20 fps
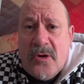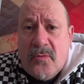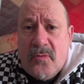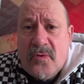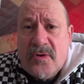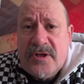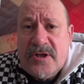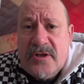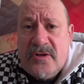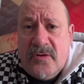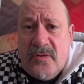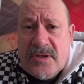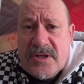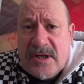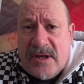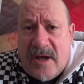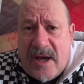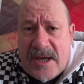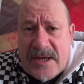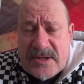would
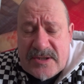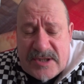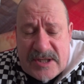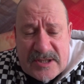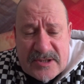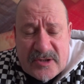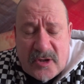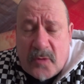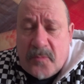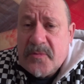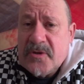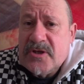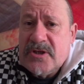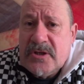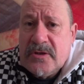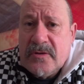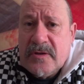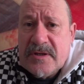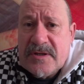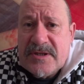utilise this
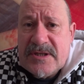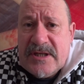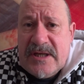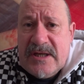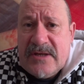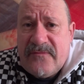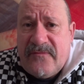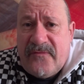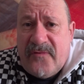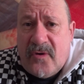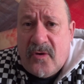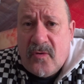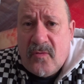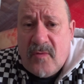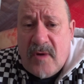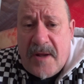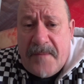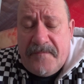opportunity for